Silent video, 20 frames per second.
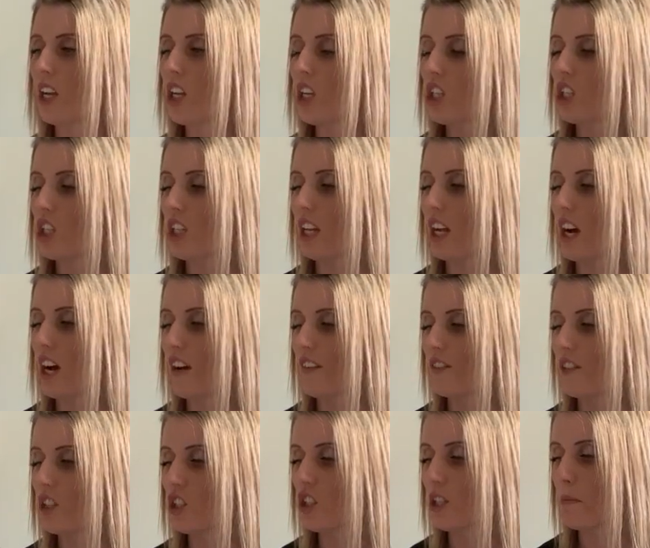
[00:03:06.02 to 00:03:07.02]
She
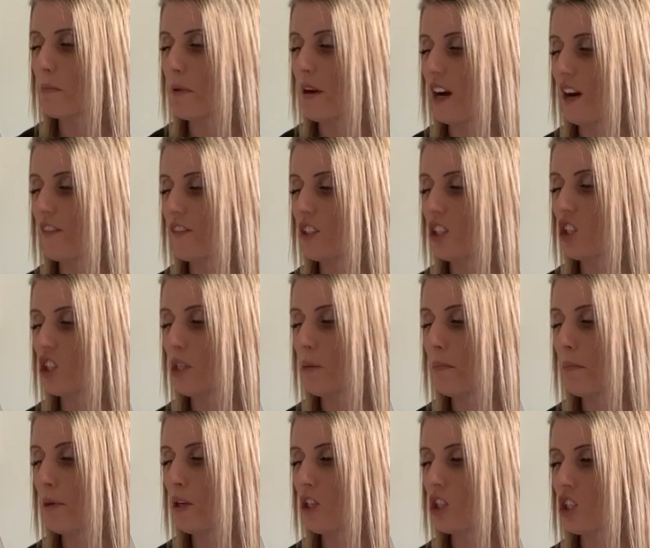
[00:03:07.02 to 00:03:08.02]
huffed and she puffed and
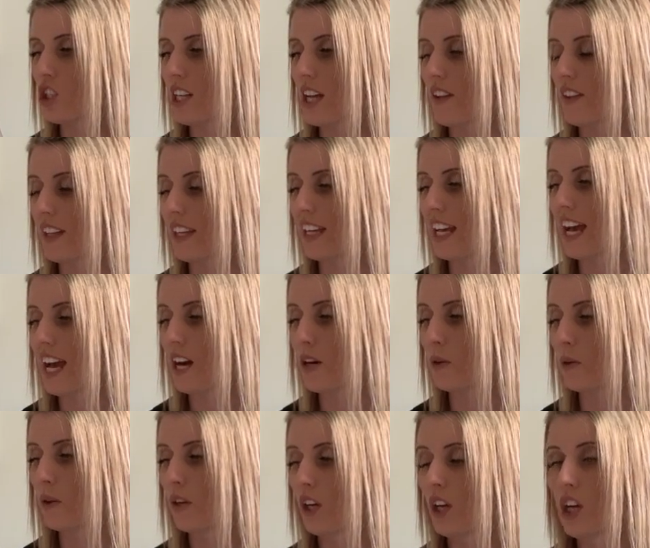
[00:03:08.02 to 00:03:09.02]
she pushed out the
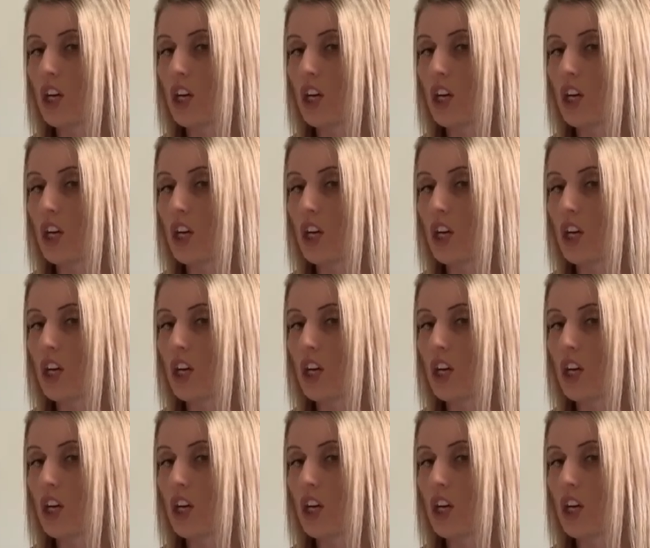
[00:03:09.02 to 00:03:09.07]
cow.